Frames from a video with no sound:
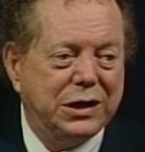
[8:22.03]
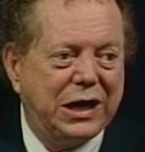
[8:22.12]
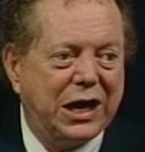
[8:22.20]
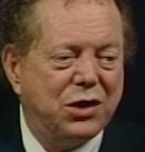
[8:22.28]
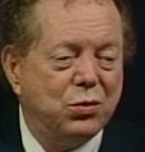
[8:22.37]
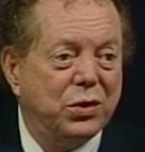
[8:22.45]
and
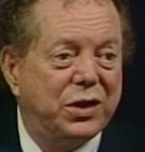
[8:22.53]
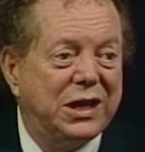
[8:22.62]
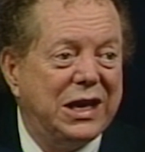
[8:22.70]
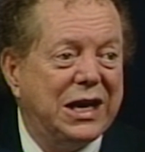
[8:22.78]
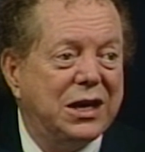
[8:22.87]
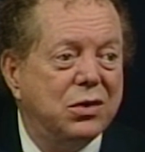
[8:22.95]
you can't do a
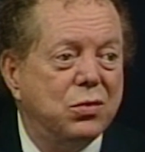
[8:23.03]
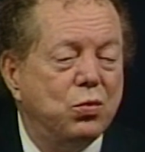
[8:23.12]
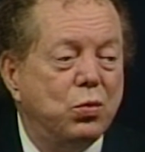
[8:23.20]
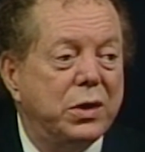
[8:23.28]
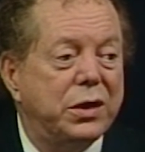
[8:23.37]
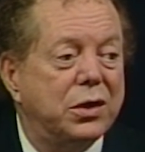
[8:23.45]
thing
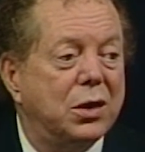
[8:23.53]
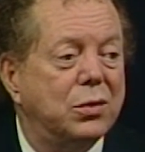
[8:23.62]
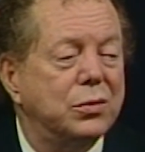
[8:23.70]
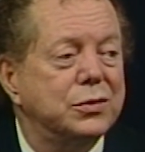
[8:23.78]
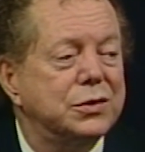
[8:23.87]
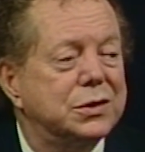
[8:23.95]
with
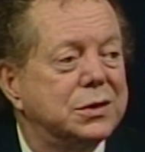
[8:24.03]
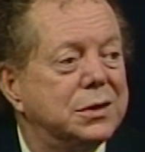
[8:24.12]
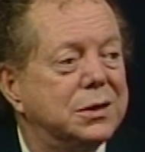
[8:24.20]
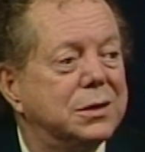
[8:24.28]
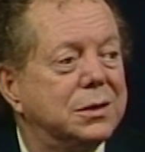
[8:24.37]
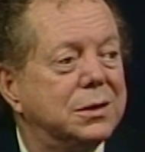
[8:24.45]
those.